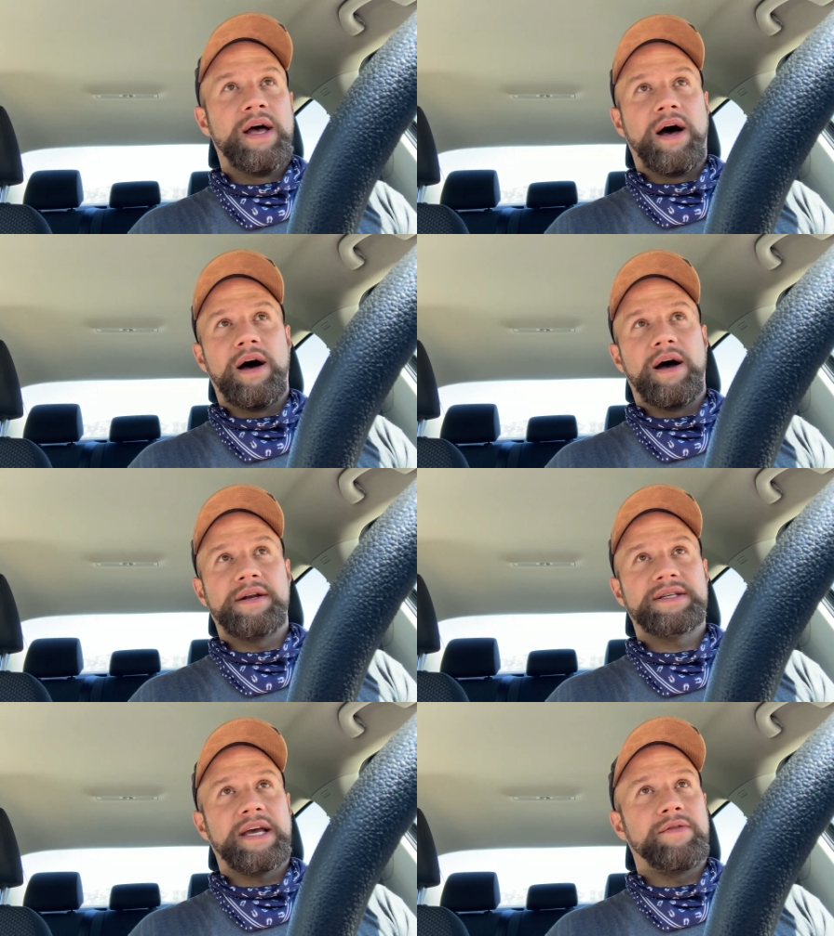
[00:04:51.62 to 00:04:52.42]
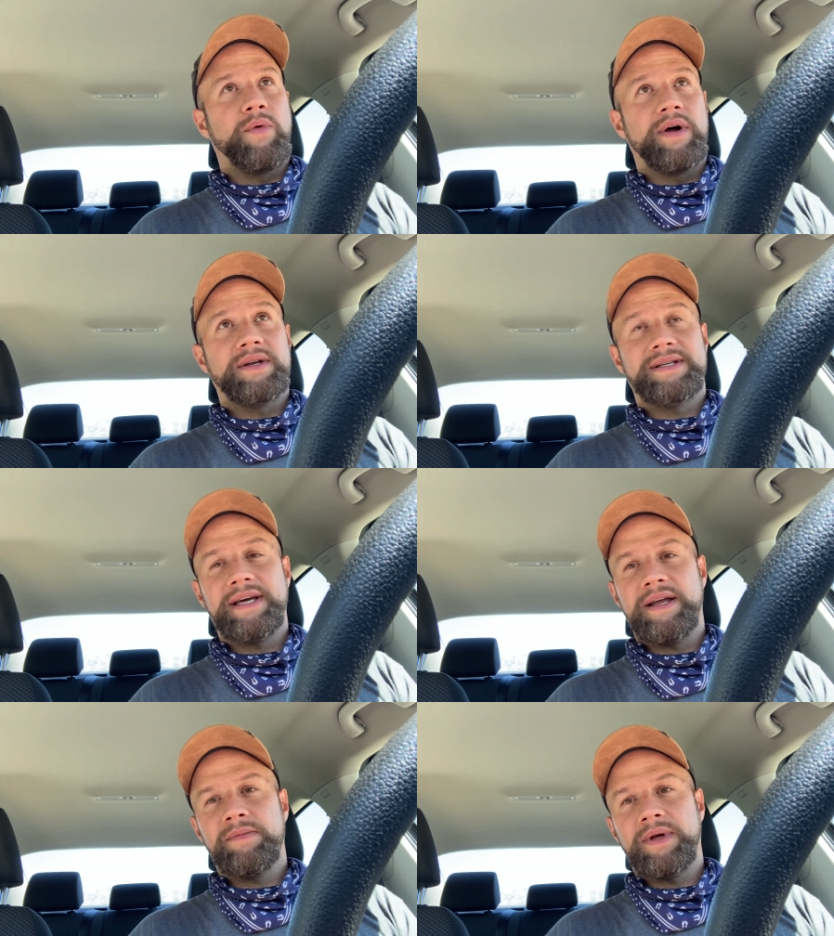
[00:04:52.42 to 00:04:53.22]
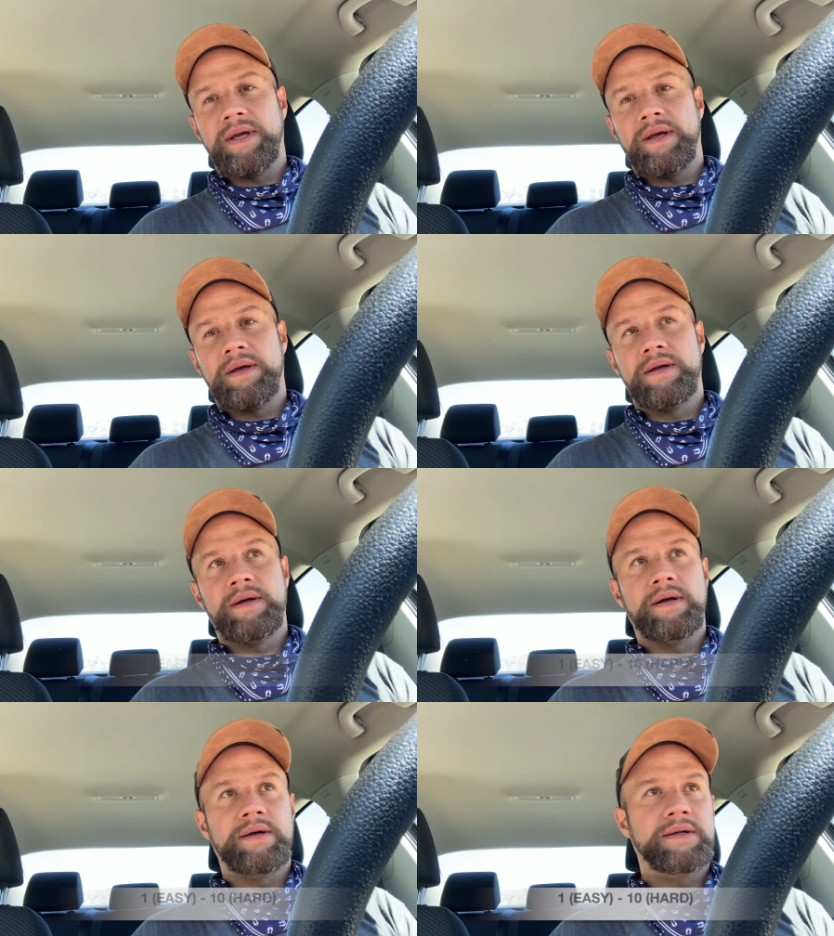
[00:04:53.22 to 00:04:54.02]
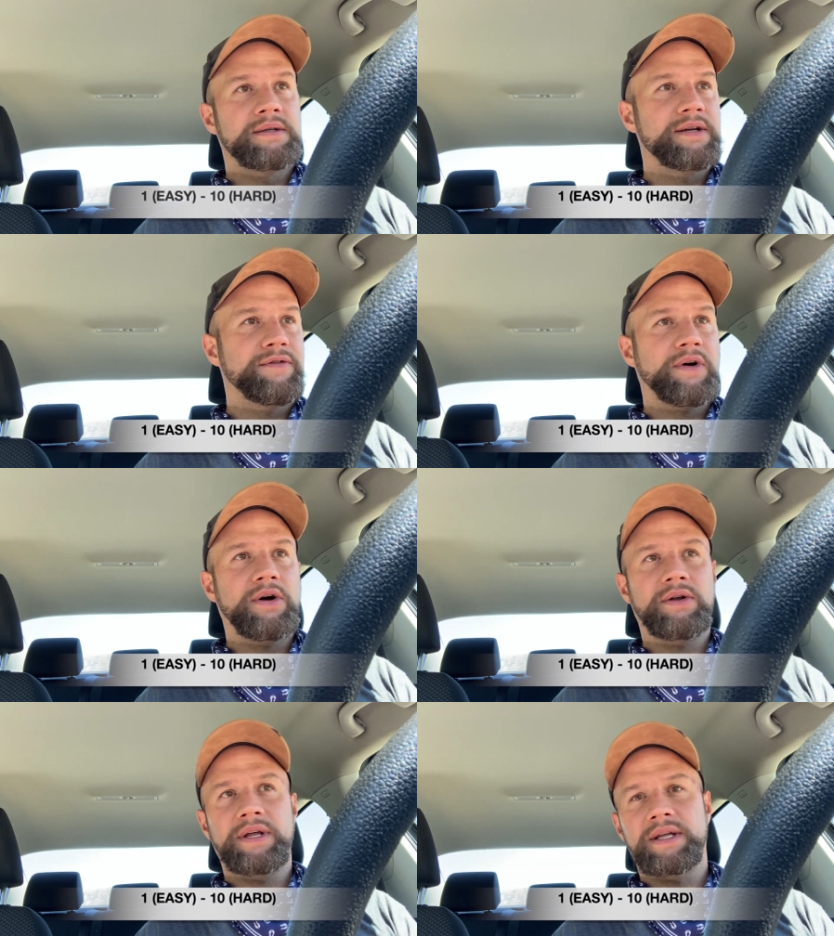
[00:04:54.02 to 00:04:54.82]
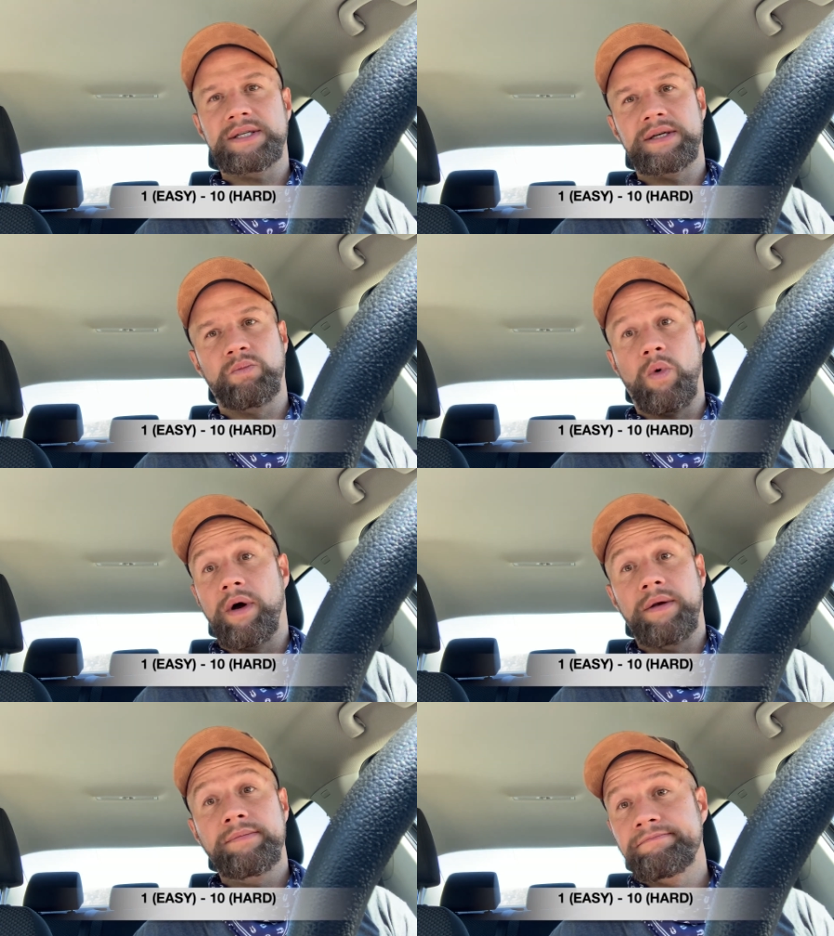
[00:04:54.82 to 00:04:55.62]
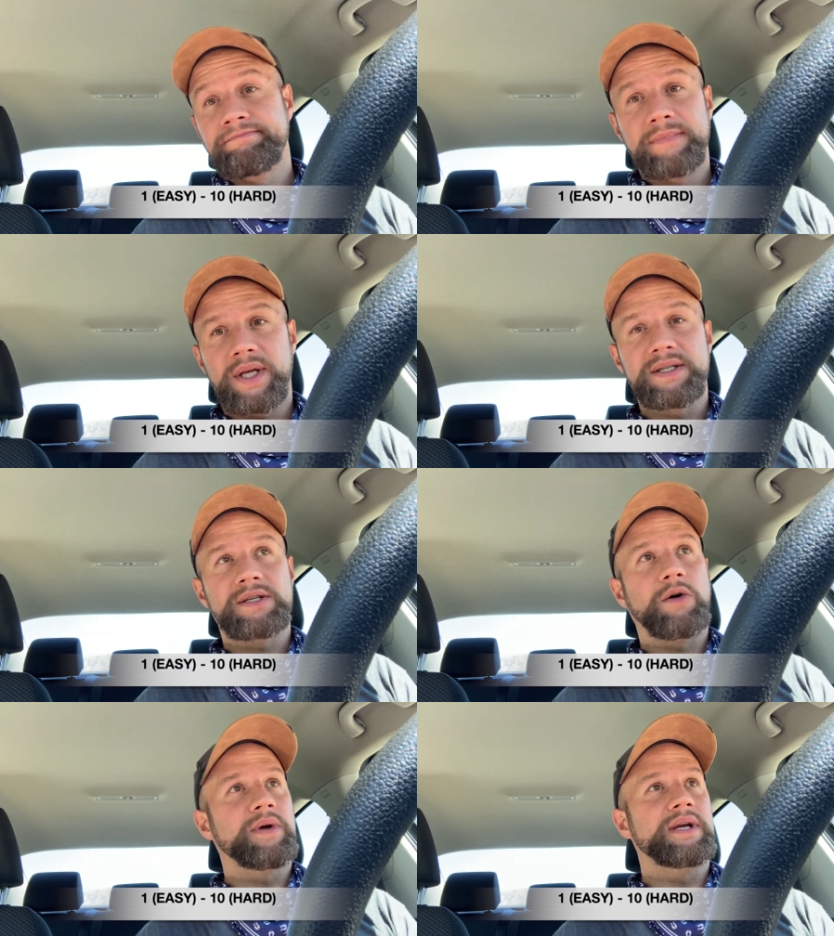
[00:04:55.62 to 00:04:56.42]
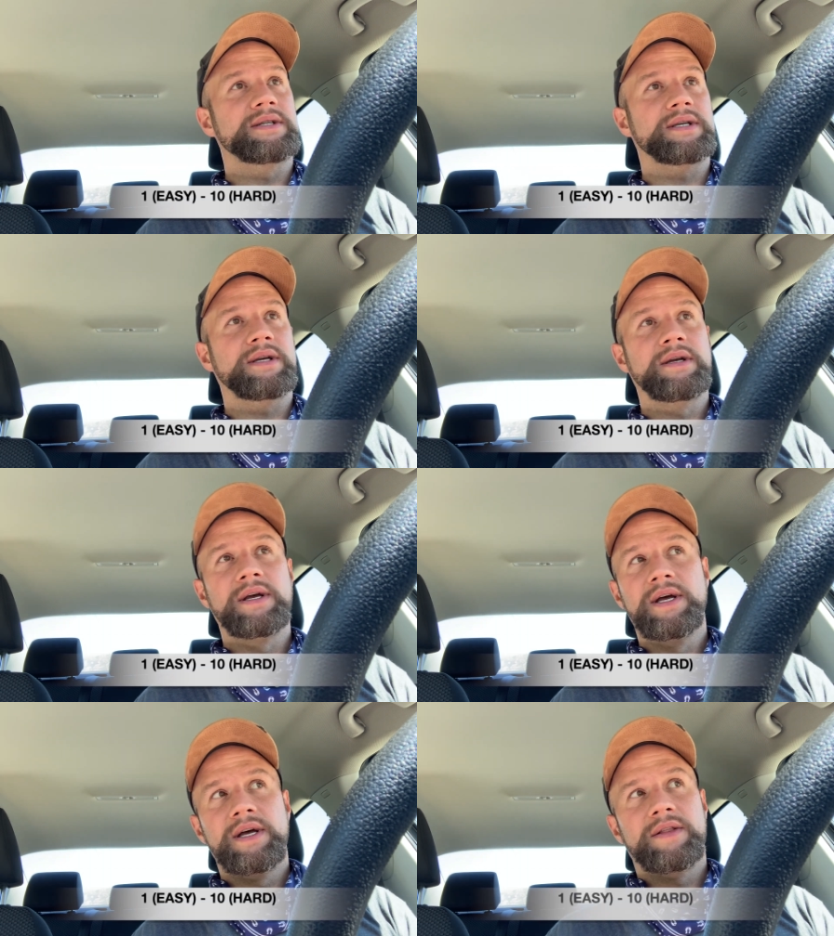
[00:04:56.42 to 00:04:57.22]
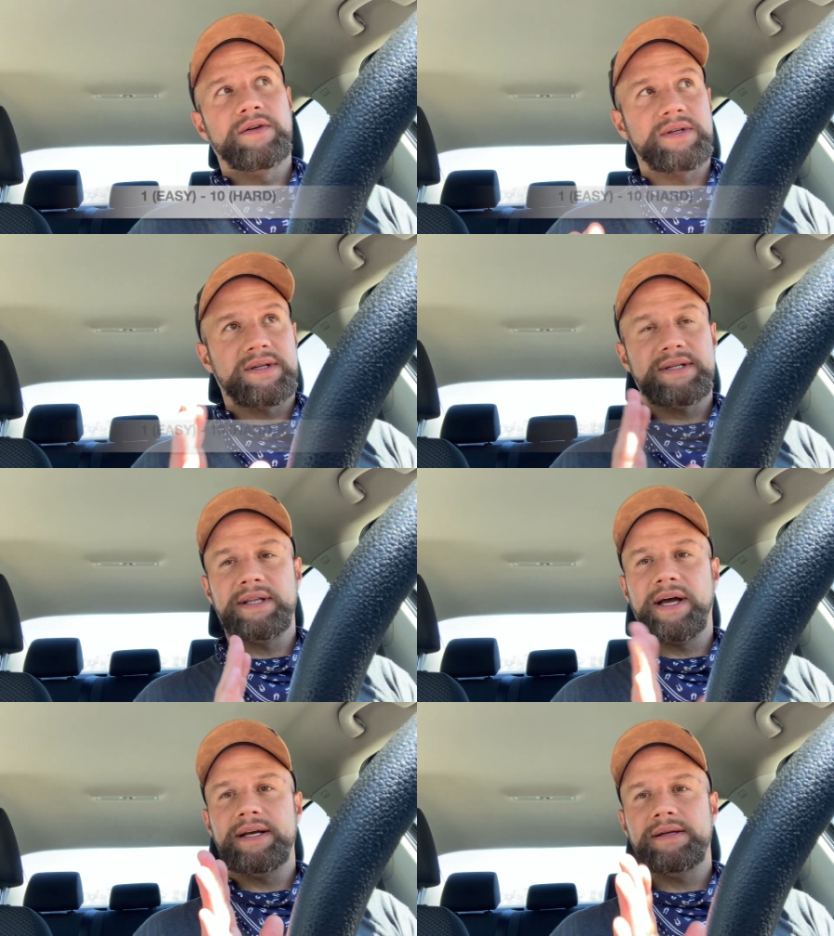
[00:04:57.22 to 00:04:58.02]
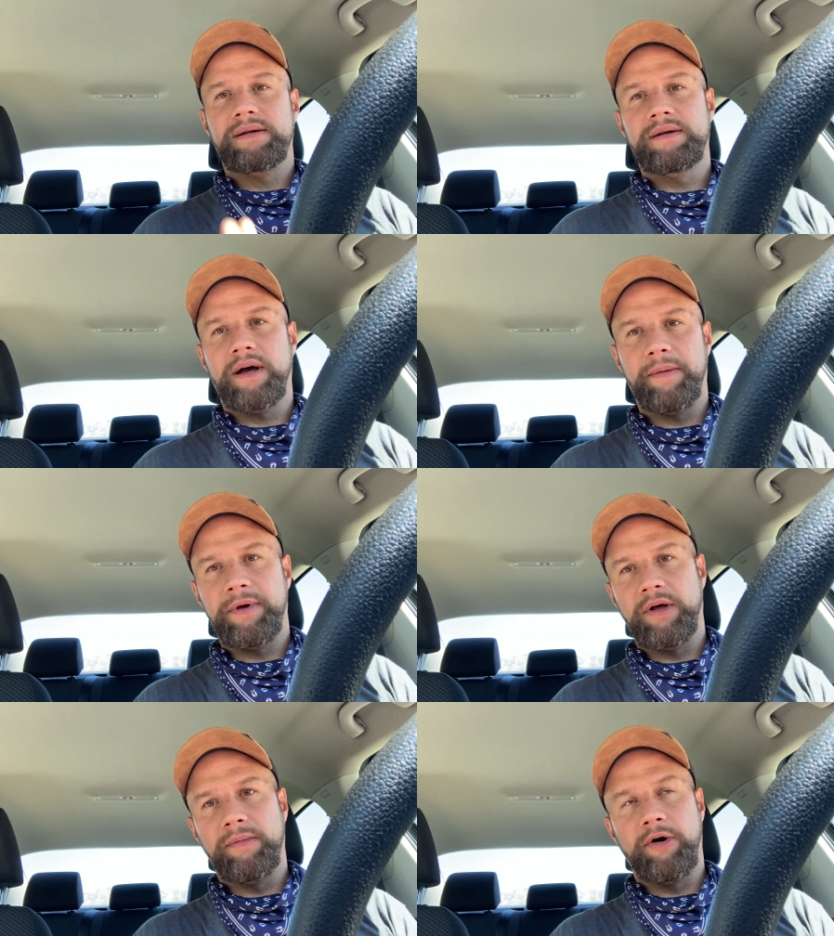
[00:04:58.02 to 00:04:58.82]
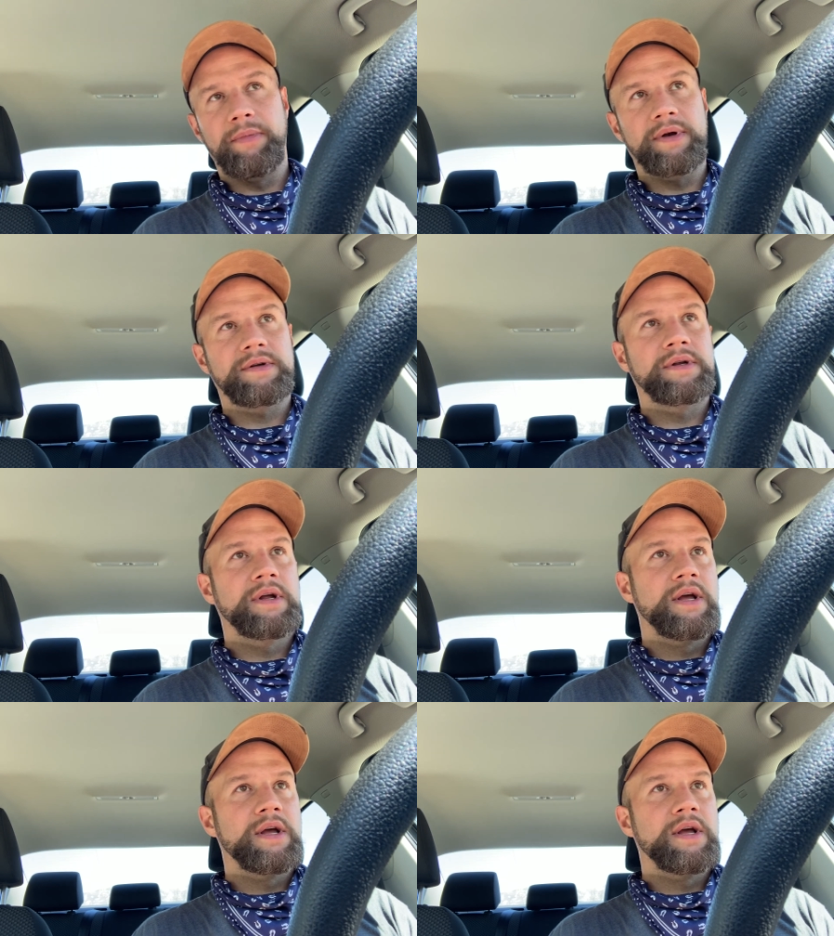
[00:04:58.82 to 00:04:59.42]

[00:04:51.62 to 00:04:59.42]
Uh, on a scale of 1 to 10 being difficult, it's a 1. It's so easy. There's a slight uphill moment.